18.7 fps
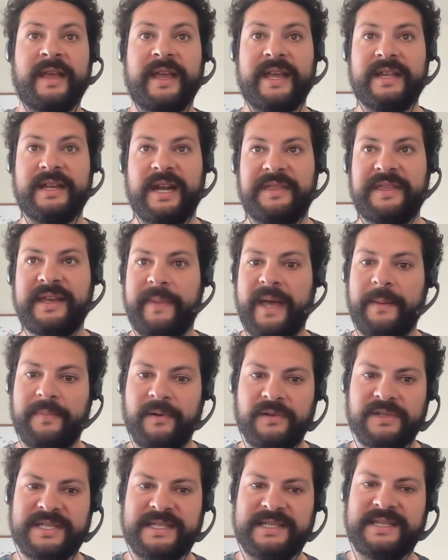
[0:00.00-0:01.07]
And I think
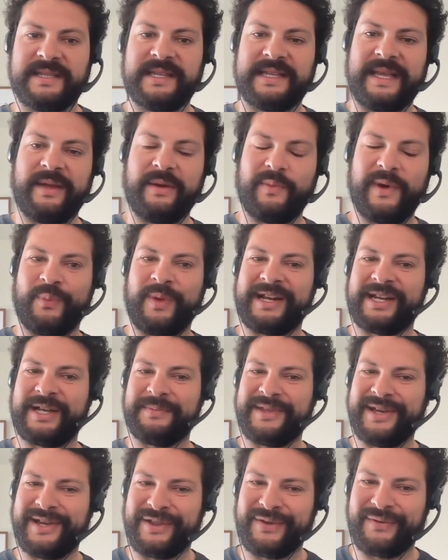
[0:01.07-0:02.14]
Apple, sensing that they had
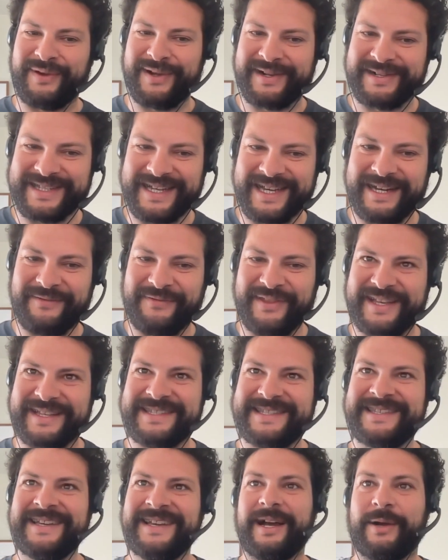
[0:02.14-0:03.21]
come down the wrong side of
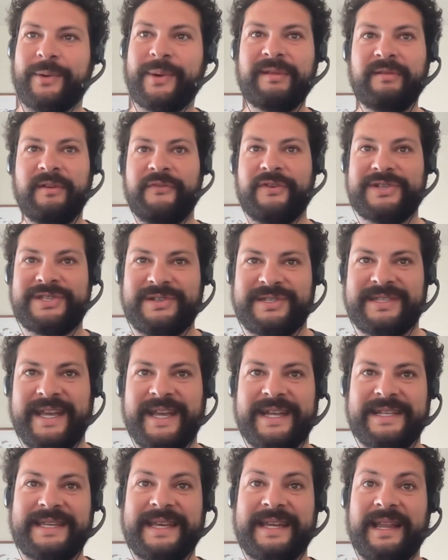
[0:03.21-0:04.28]
this, quickly reversed their
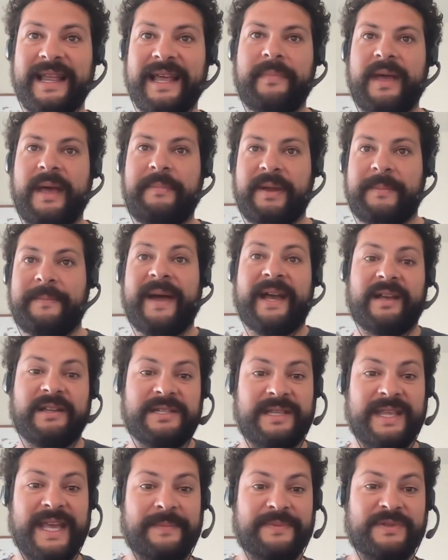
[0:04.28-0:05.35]
stance and let Epic back
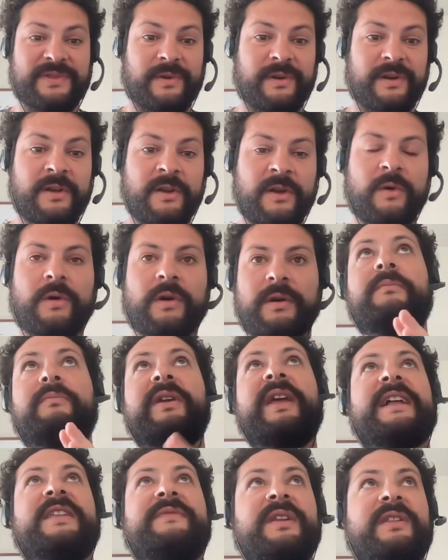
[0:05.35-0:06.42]
into the App Store, or
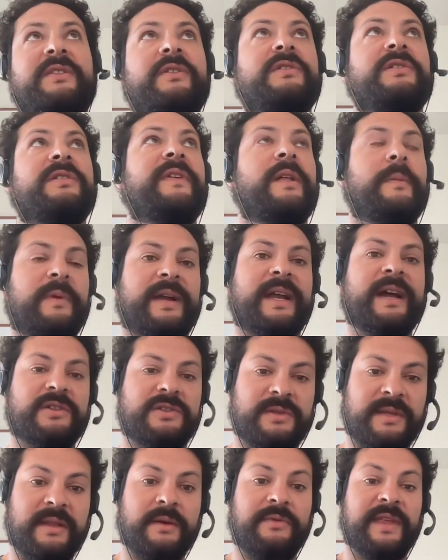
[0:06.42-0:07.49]
reactivated their developer account
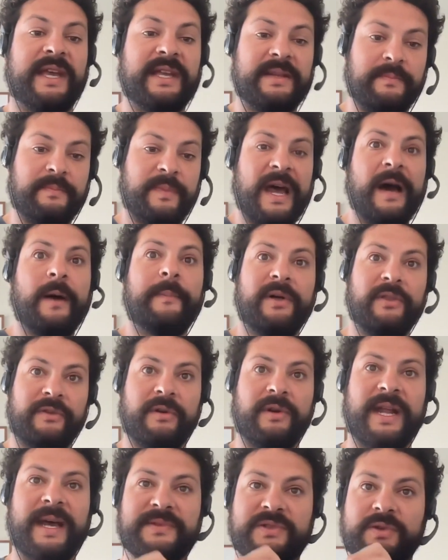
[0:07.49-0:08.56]
so that they can now build
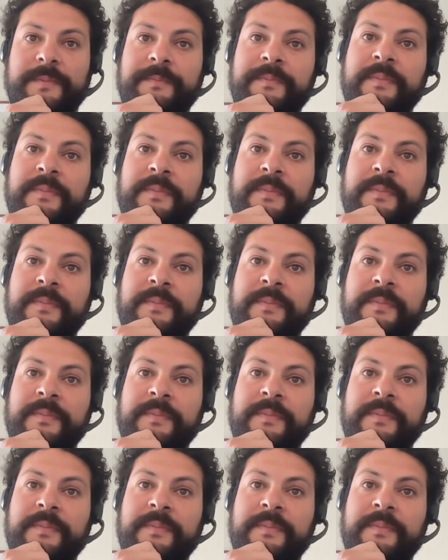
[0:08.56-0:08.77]
their own App Store.